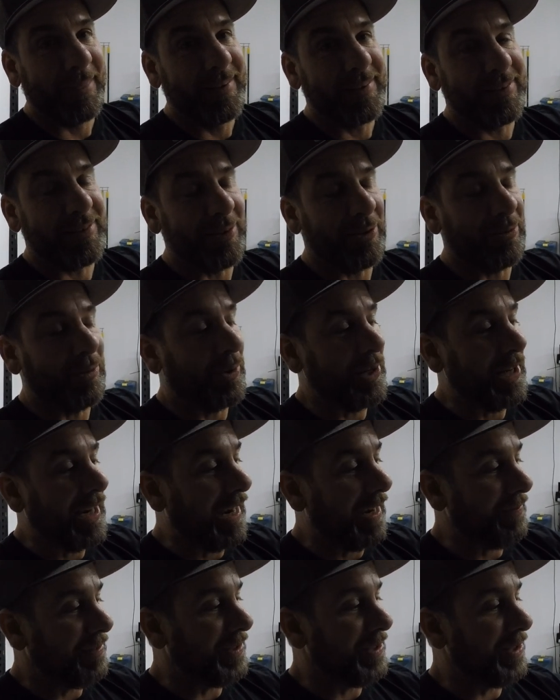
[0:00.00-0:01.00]
So what you
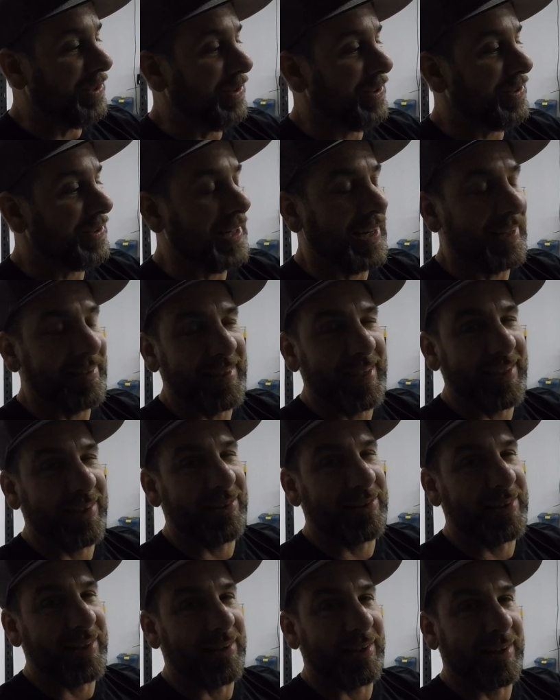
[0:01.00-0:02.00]
have to do is kind of take your
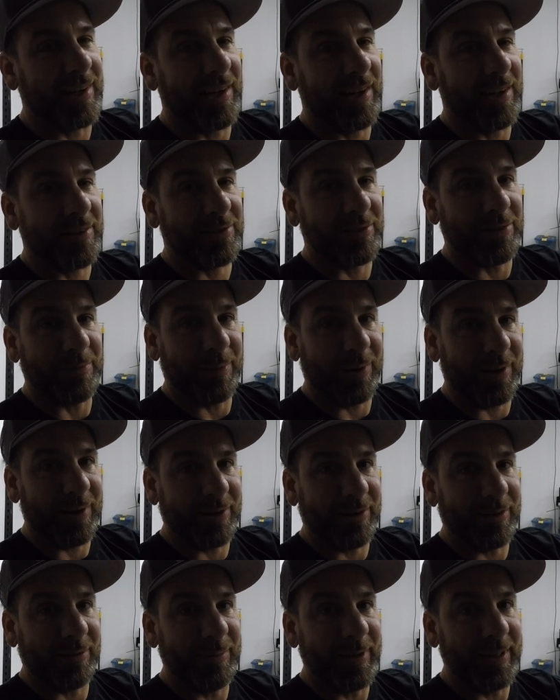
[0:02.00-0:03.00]
center console apart a
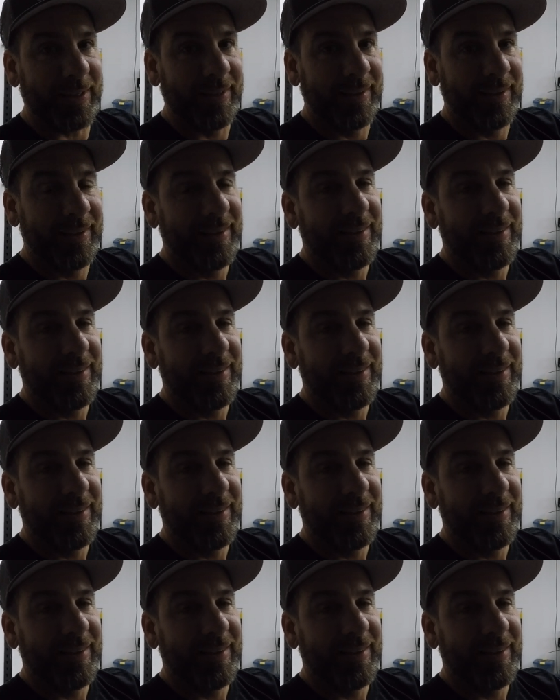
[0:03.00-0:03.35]
little bit